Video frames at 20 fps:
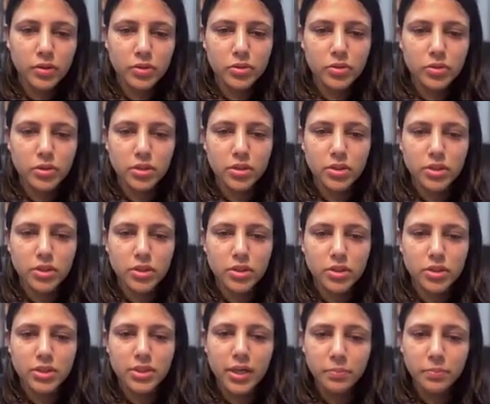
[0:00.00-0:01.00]
So this is
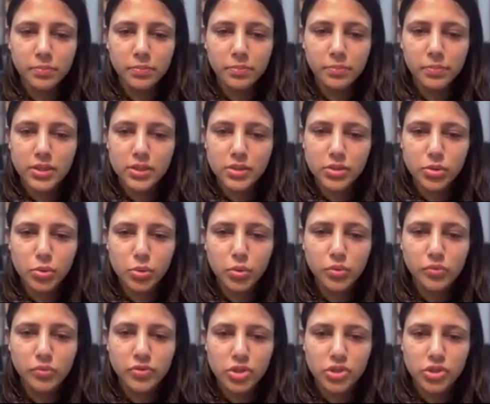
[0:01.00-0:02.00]
3 plus
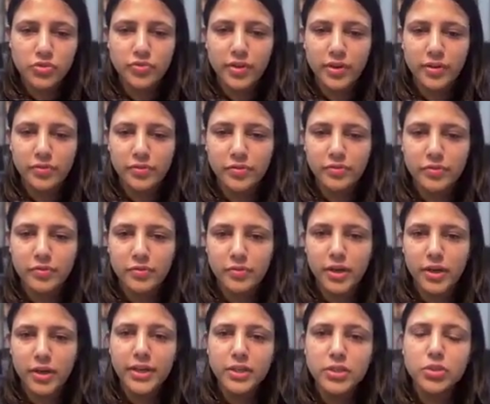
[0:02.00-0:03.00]
2, which is 5,
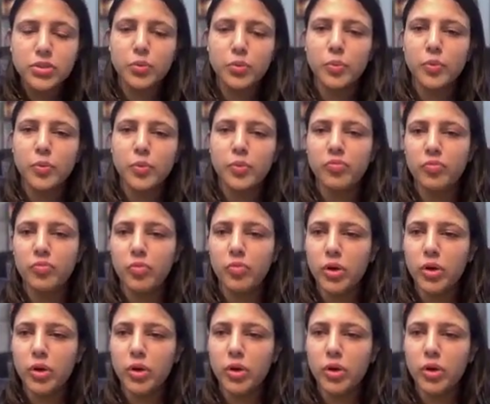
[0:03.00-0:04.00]
right? So
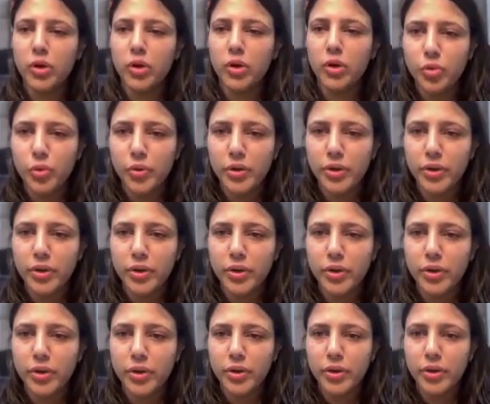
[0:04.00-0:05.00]
what are the 4
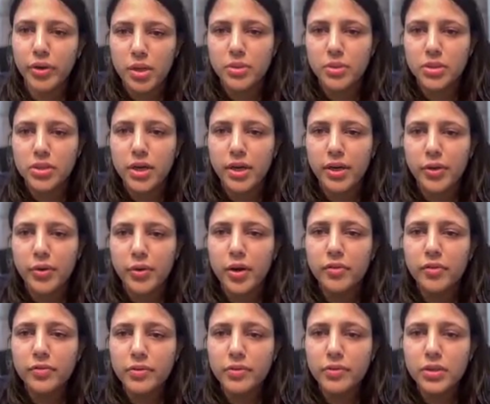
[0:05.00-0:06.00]
nearest neighbors that you
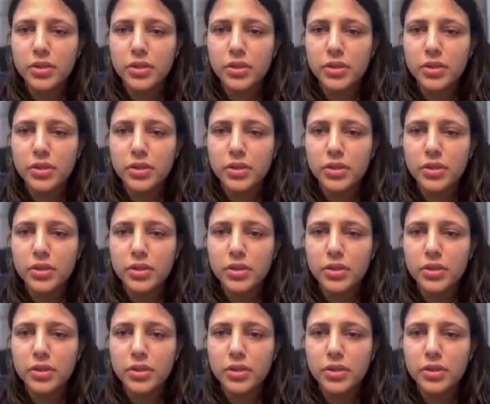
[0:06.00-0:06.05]
have?